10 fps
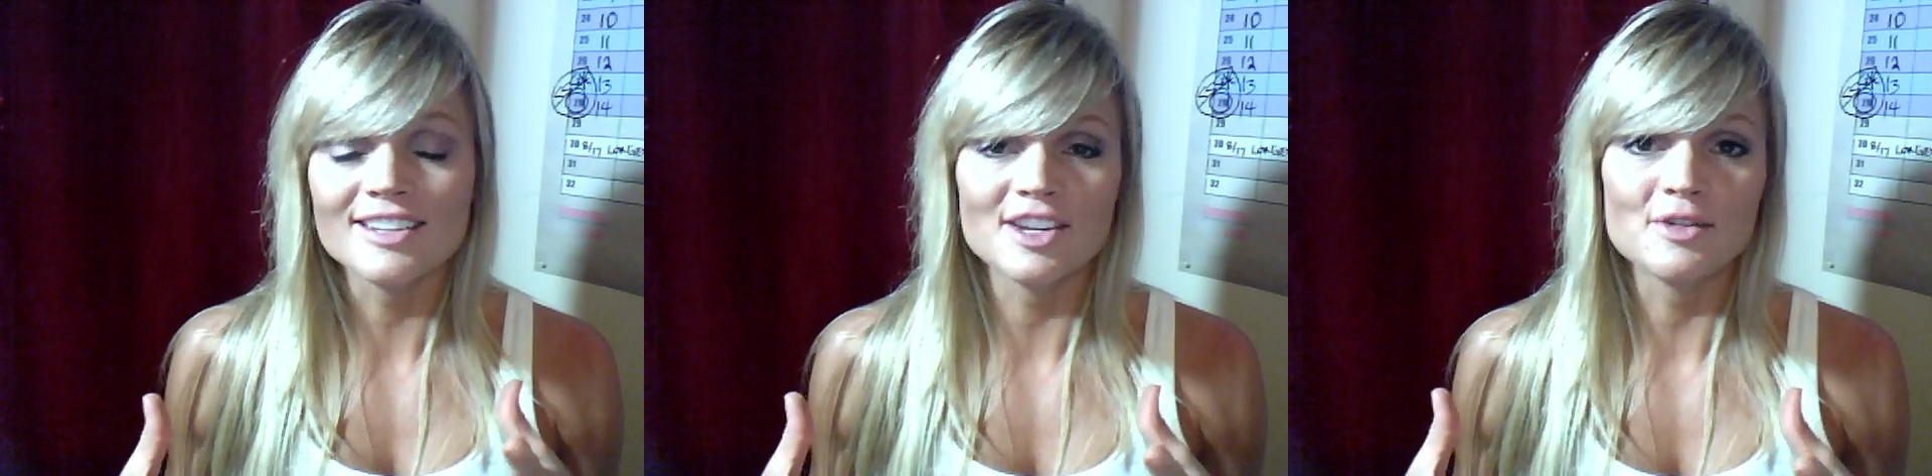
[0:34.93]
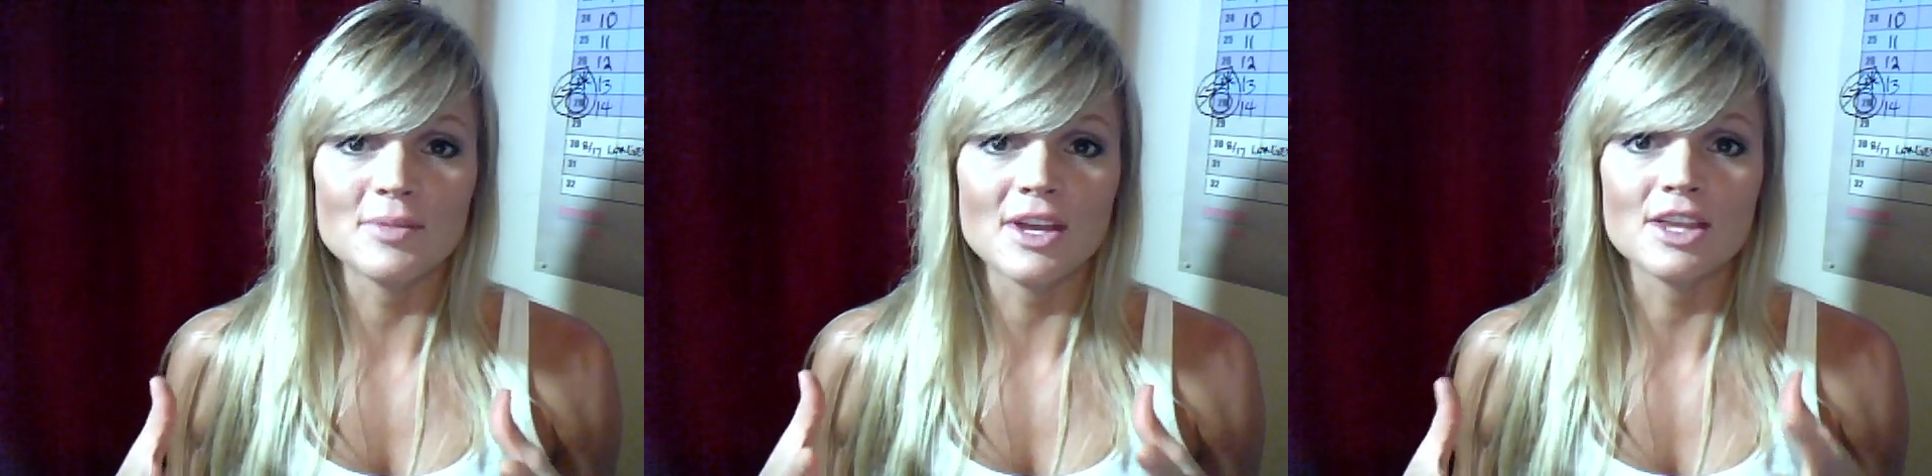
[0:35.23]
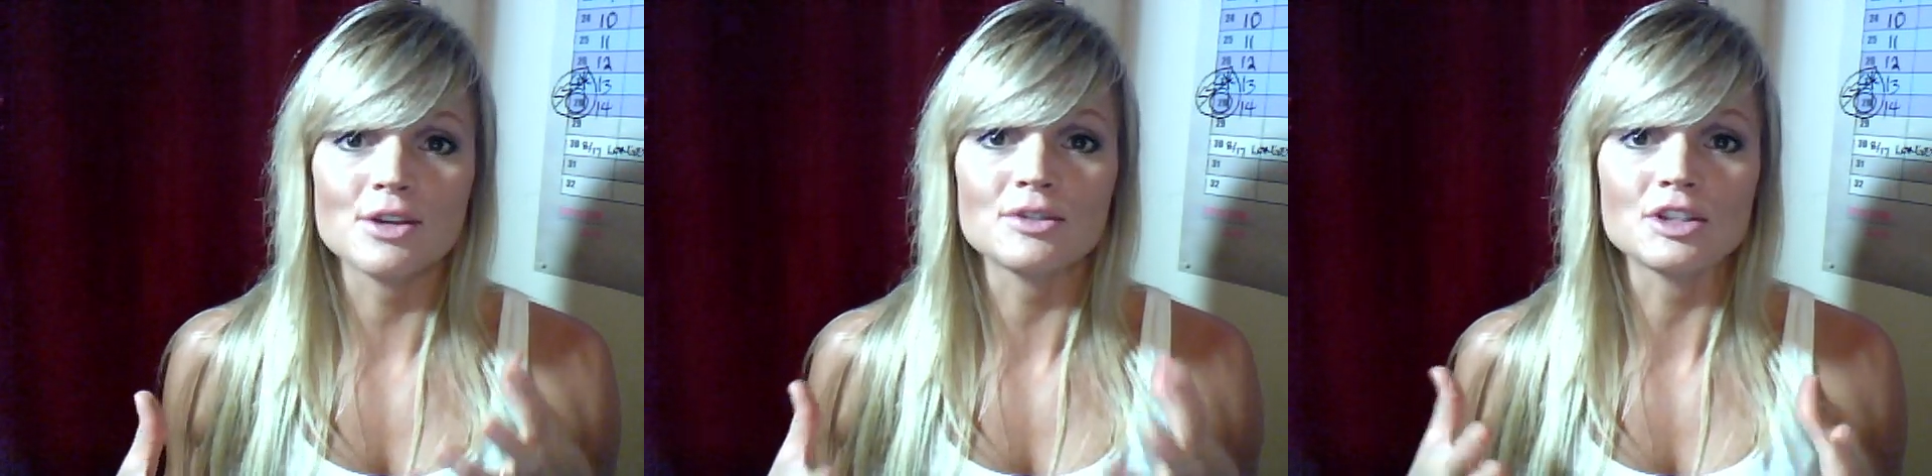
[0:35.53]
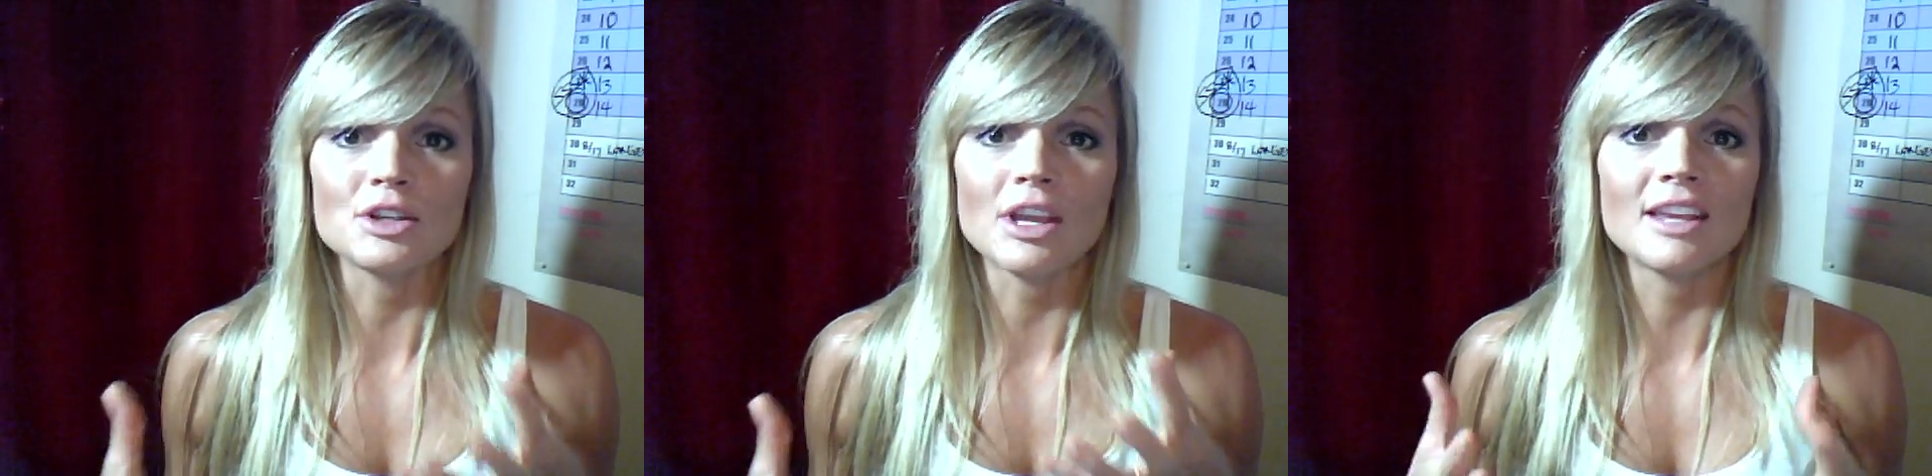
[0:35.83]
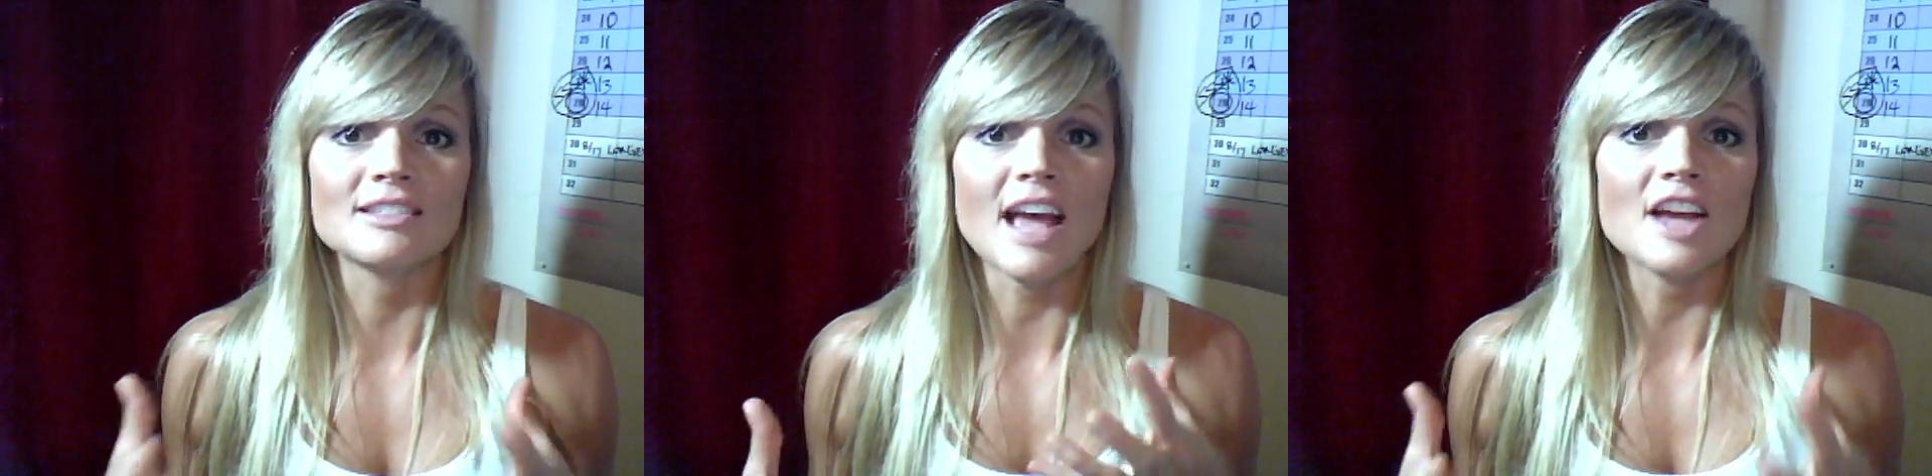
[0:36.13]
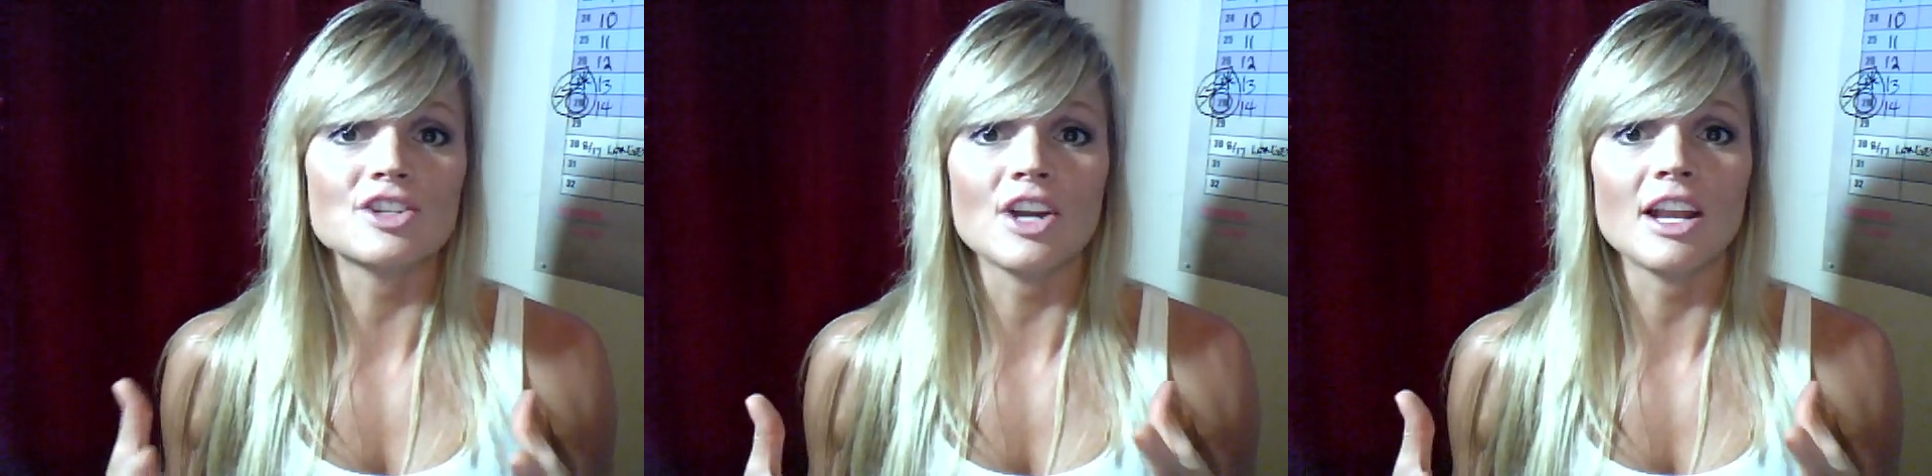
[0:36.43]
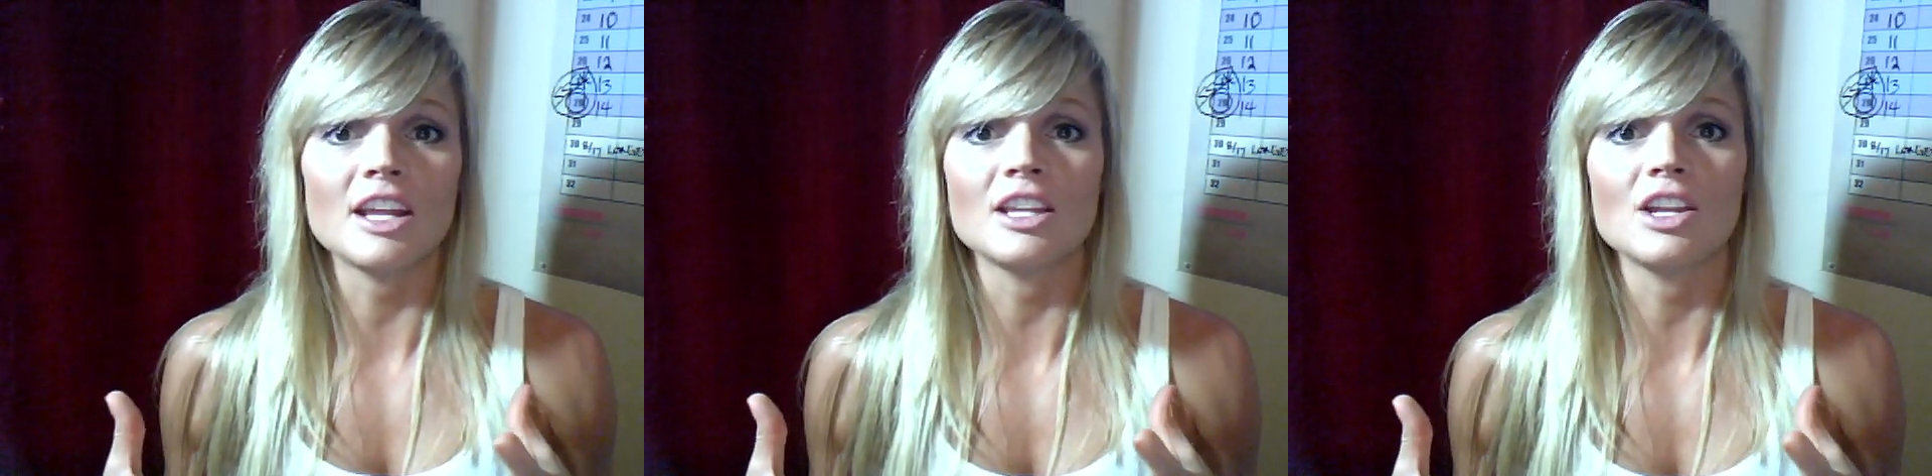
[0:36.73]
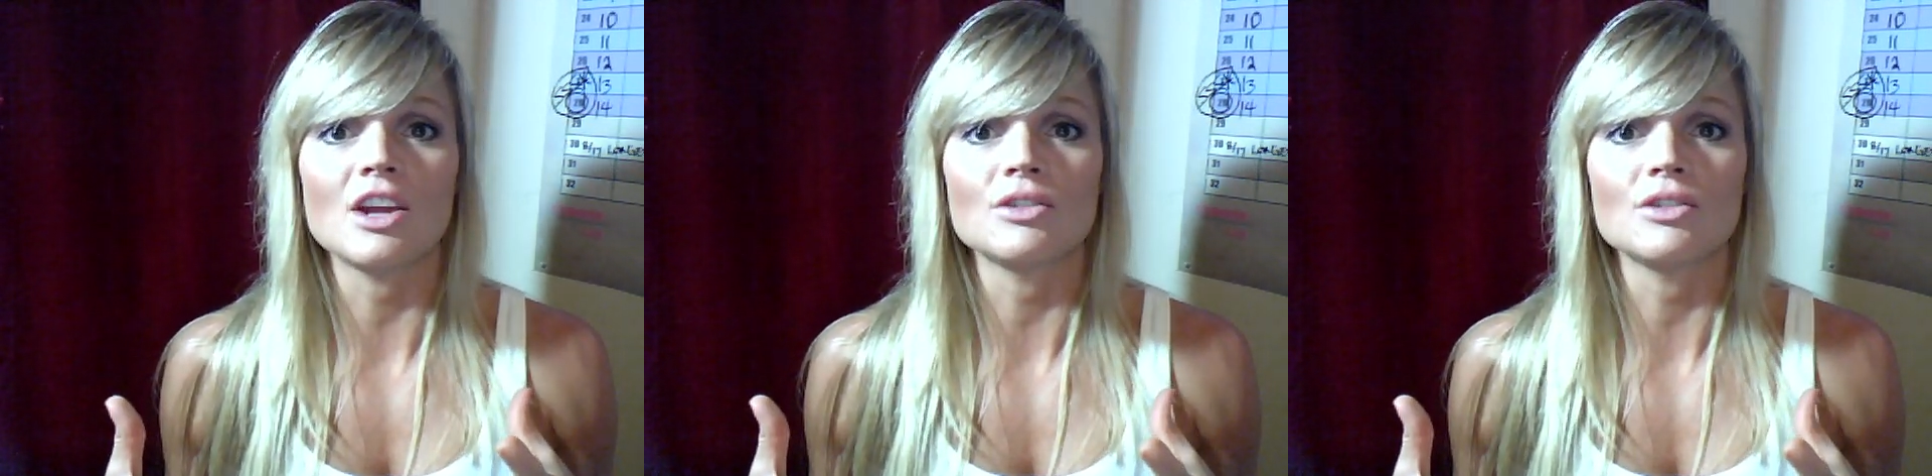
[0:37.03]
you know, make those look exaggerated, you know,